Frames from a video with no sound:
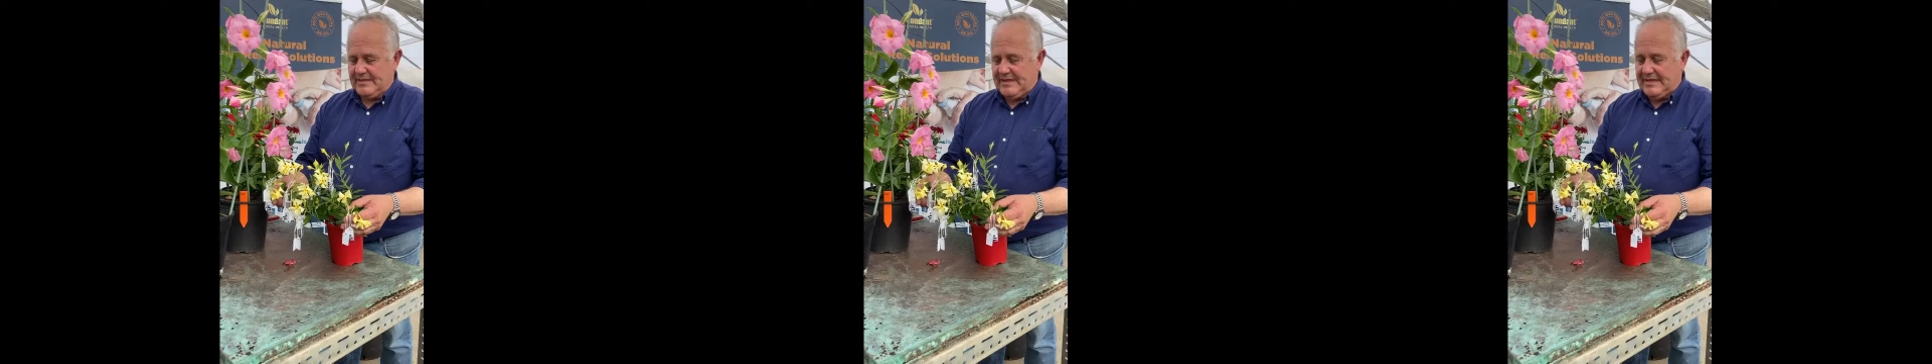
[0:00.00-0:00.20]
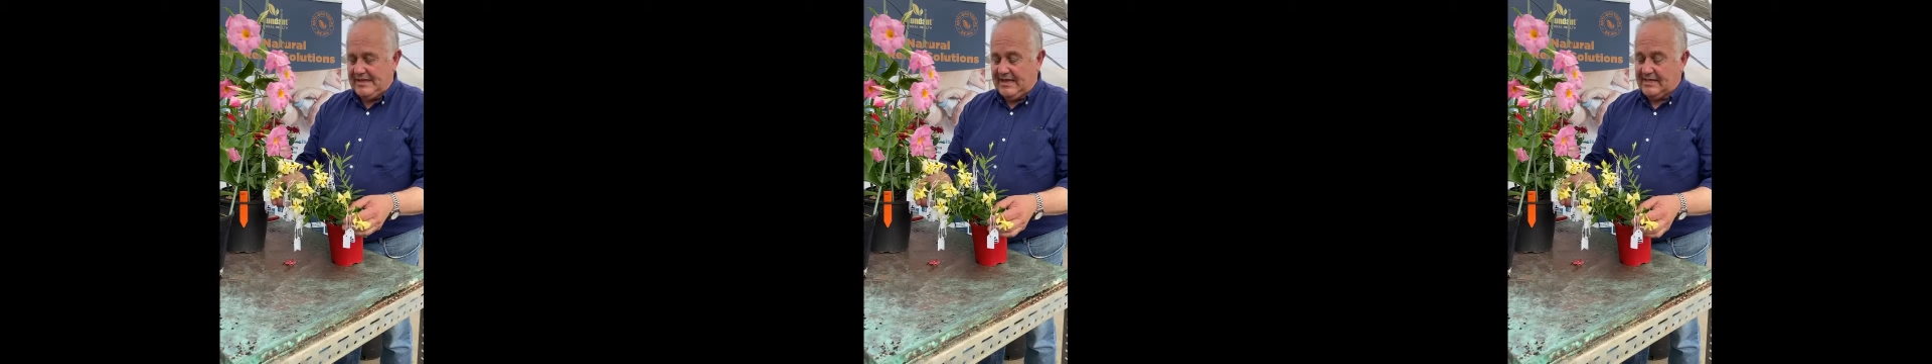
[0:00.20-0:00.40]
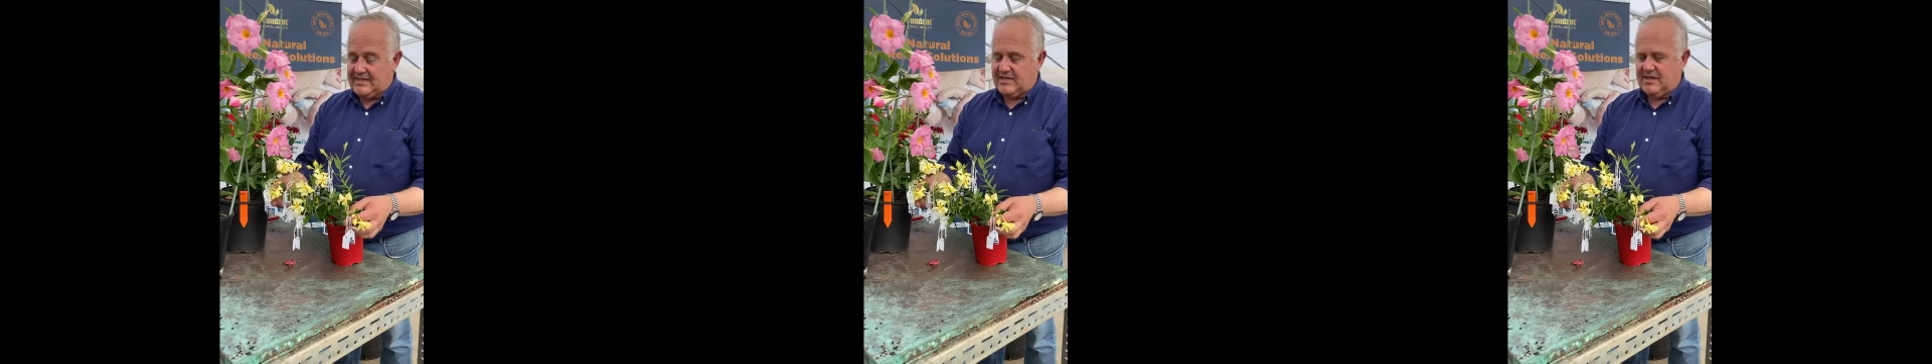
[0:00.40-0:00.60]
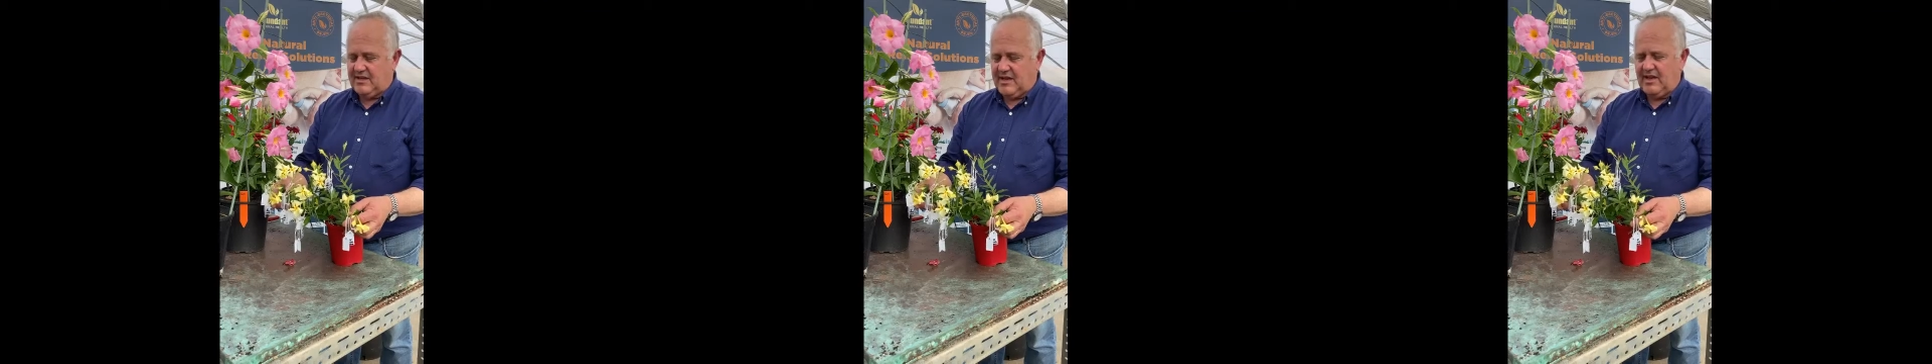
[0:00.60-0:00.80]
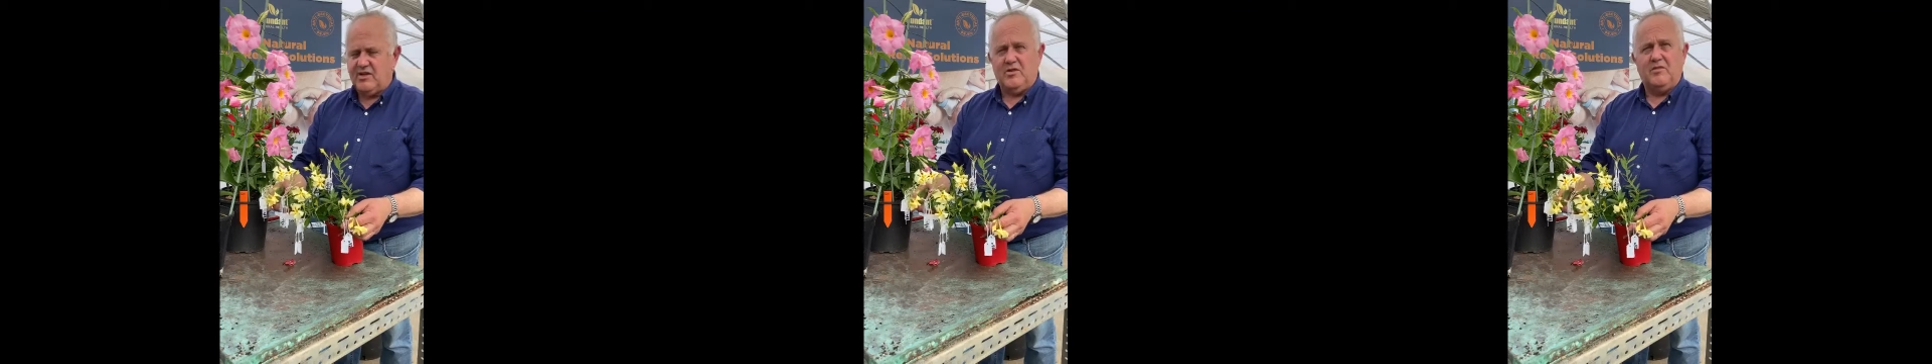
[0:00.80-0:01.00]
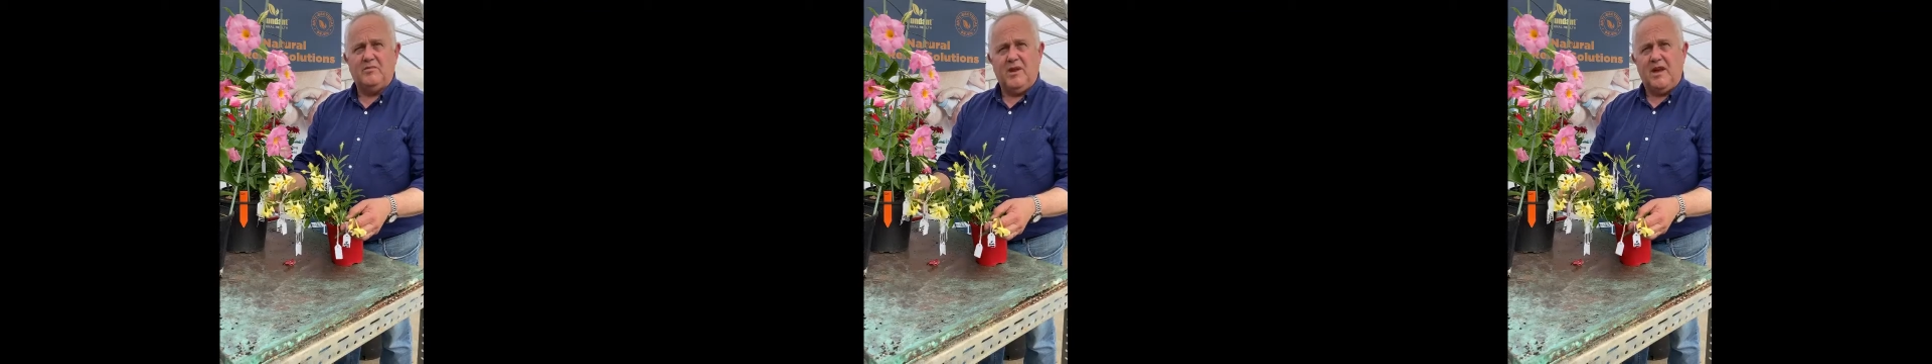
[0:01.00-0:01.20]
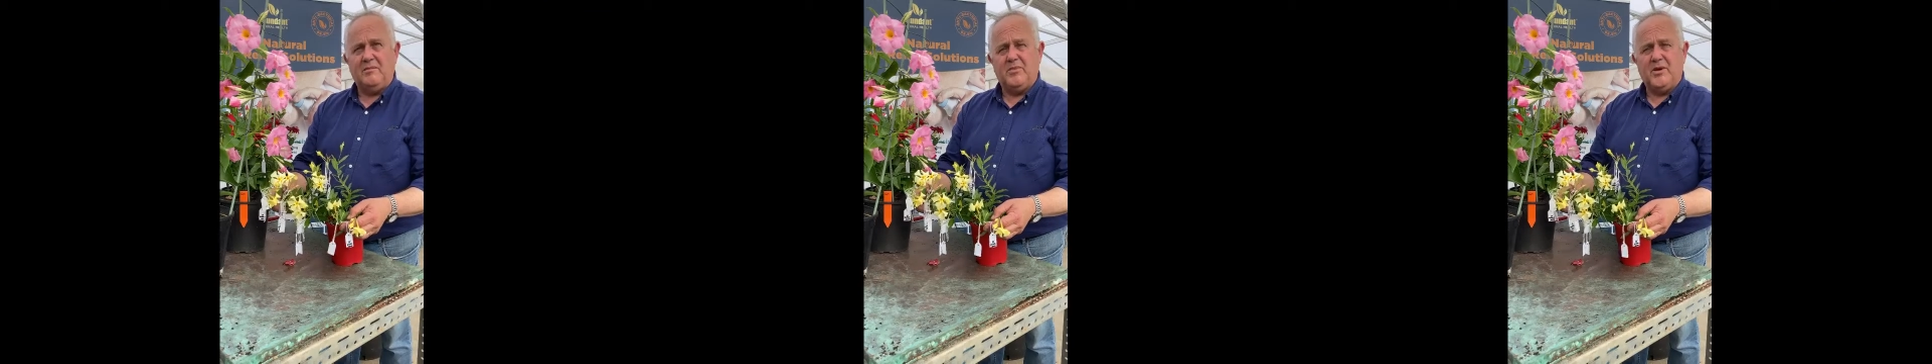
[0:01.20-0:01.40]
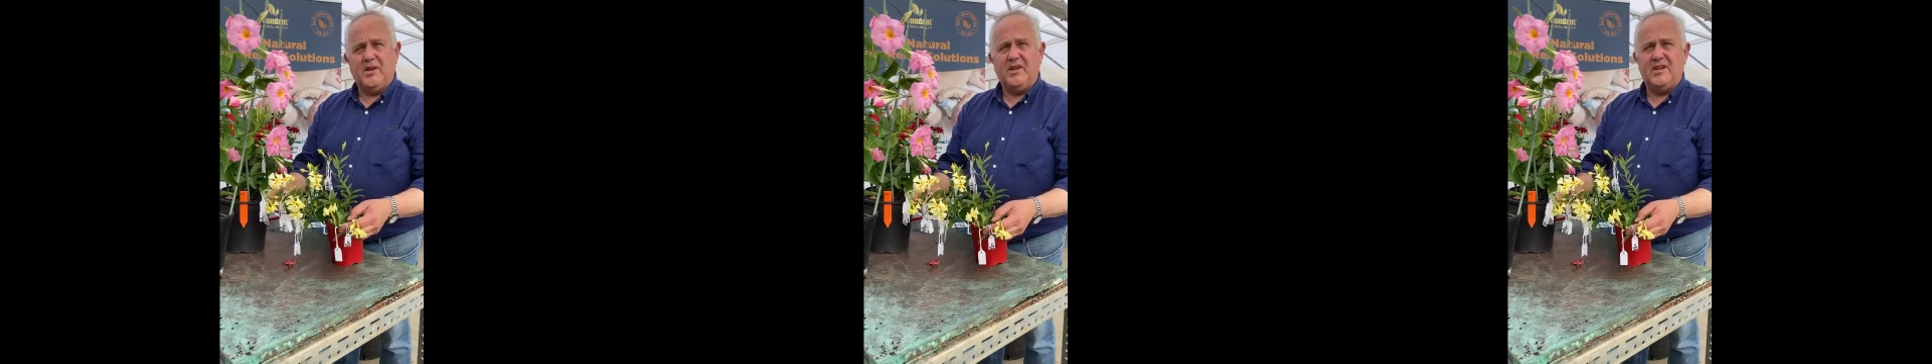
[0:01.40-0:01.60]
that's the nature of plant
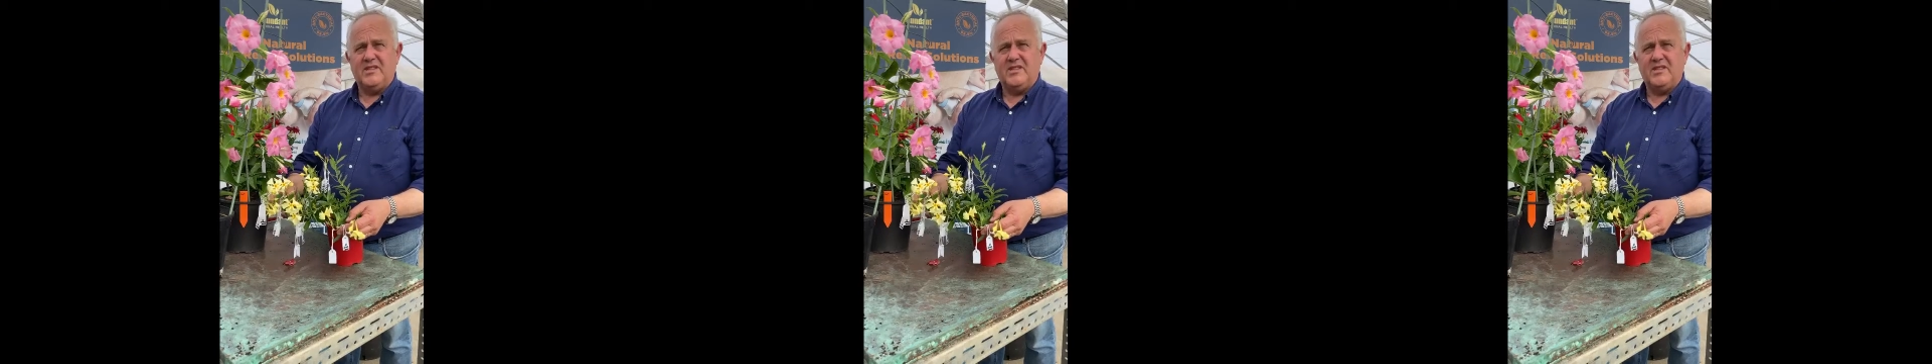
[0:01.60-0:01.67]
breeding.